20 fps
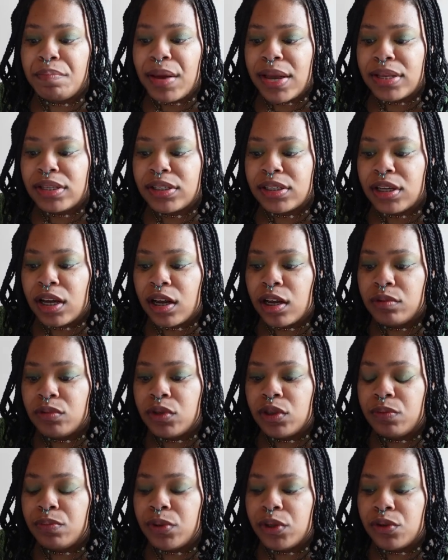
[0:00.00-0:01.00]
best
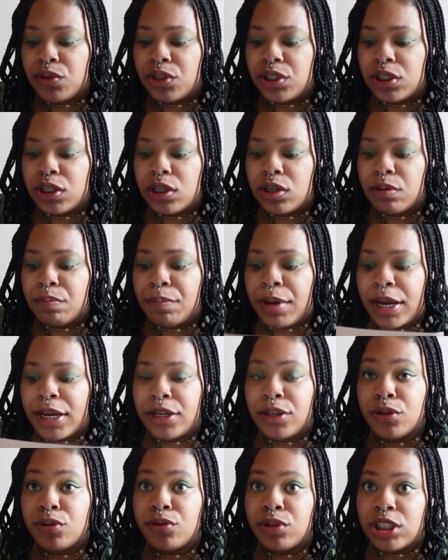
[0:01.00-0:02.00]
contribution by
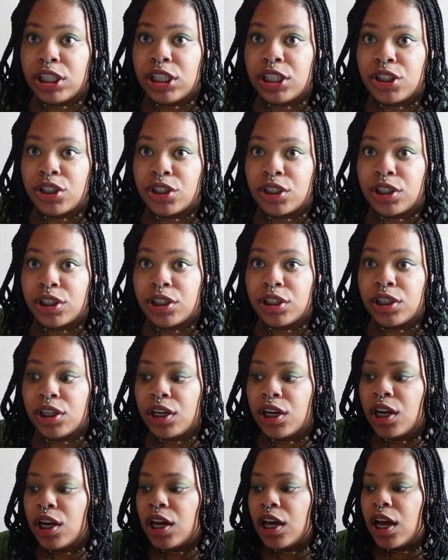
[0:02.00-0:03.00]
a new teacher.
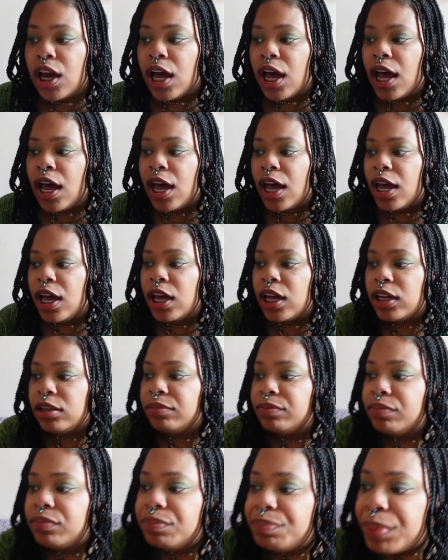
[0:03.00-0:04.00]

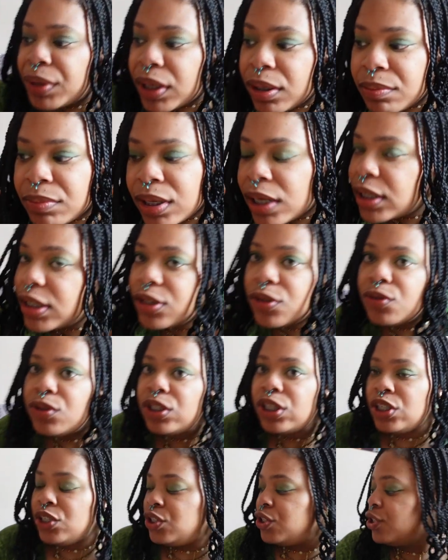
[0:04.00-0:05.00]
Um, but I'm not a new
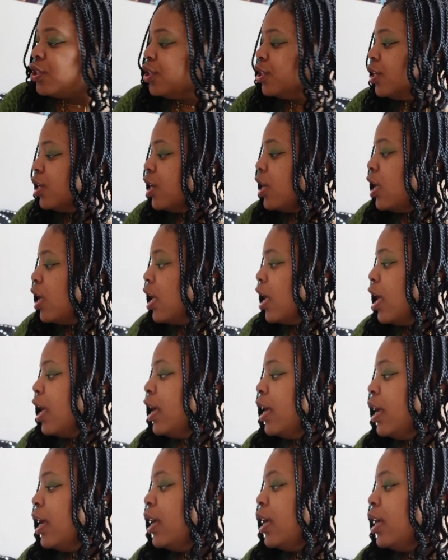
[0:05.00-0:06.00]
teacher.
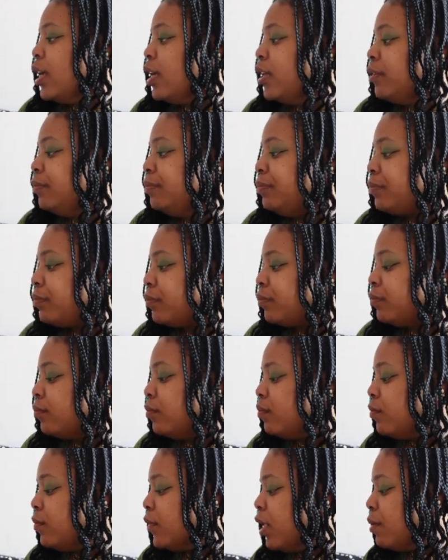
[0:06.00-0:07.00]
And
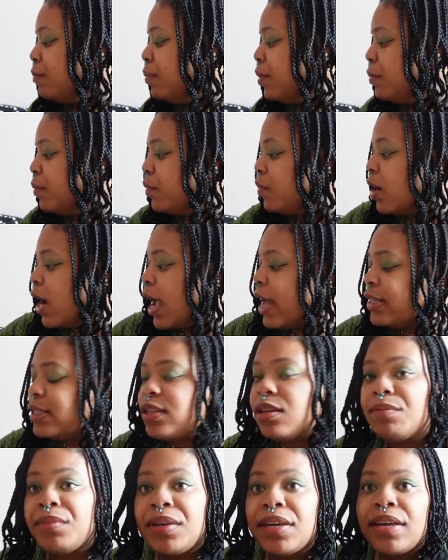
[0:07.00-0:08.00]
people were
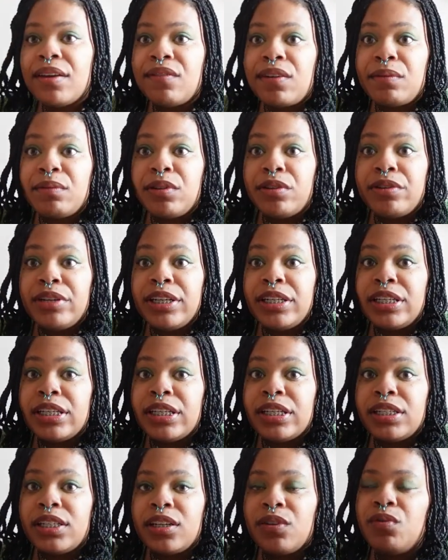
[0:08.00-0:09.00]
asking me if I'm going to
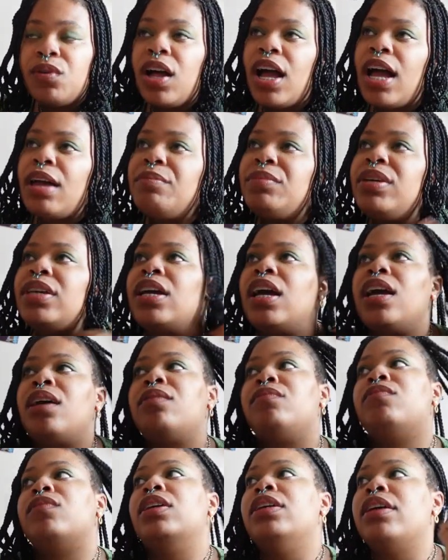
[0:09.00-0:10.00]
continue. Well, I mean,
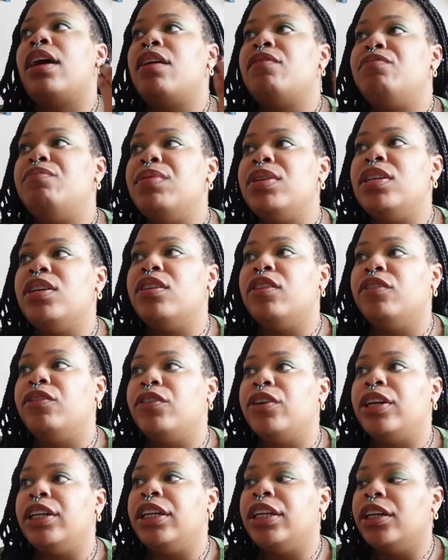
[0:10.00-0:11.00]
i I've been here
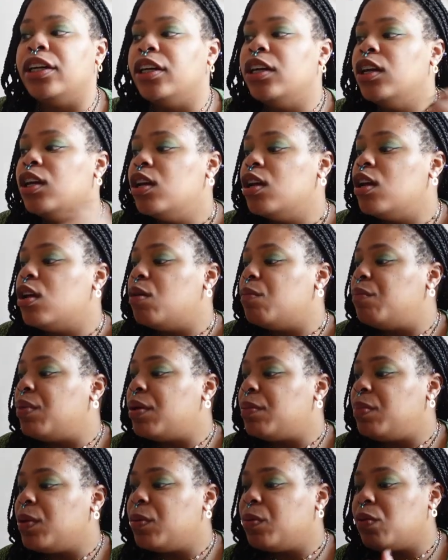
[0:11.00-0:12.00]
for a year.
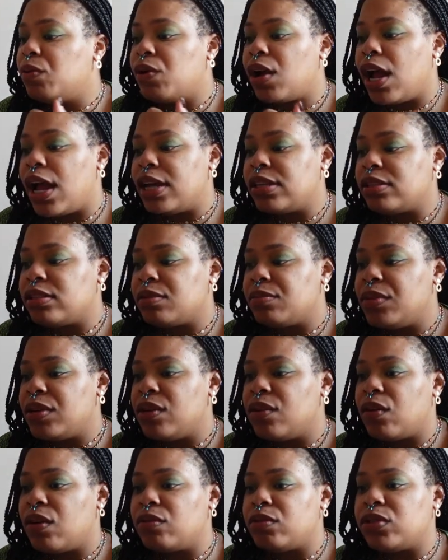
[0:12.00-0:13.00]
But people were asking me
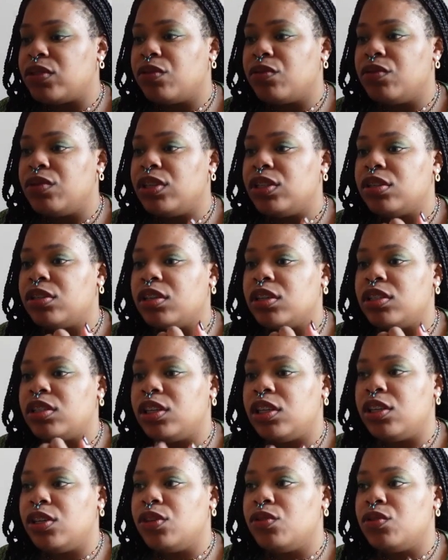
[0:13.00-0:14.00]
if I was going to
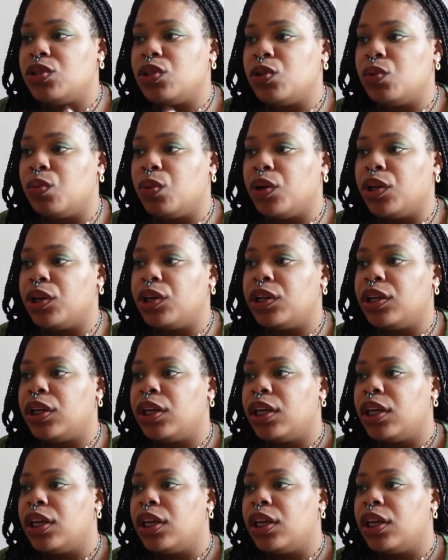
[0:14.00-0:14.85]
continue to work